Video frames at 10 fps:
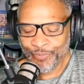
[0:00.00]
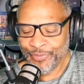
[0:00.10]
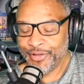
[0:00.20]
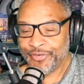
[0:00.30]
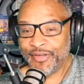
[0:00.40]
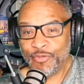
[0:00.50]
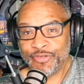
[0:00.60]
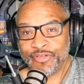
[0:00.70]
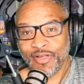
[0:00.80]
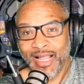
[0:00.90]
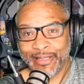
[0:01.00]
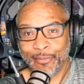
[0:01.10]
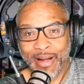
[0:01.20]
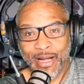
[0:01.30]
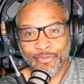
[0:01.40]
See what you like
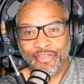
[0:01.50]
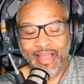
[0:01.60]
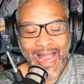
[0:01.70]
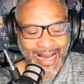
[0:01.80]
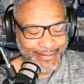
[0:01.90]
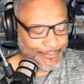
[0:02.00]
about that.